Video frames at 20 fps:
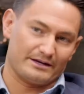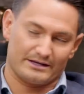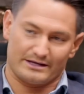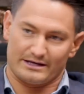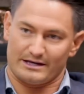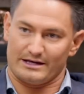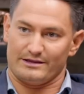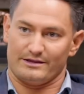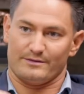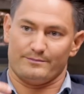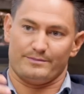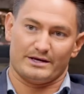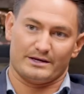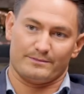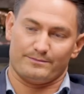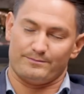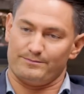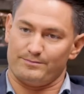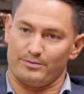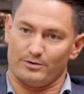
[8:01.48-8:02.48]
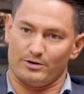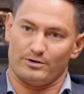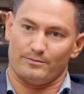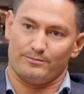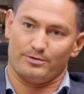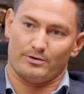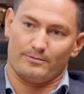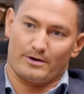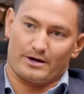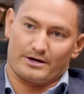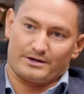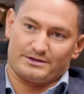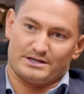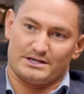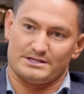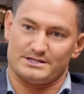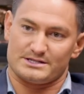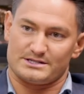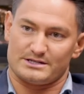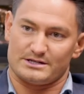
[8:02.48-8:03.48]
again, the big bull market
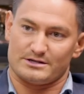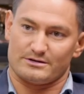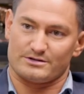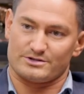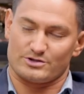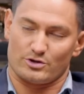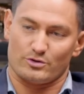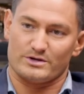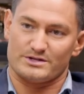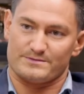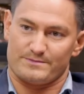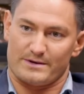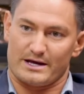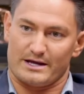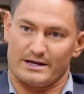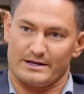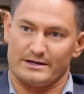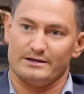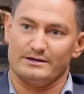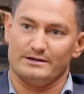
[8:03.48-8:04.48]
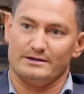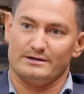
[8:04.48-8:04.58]
thesis here has always been,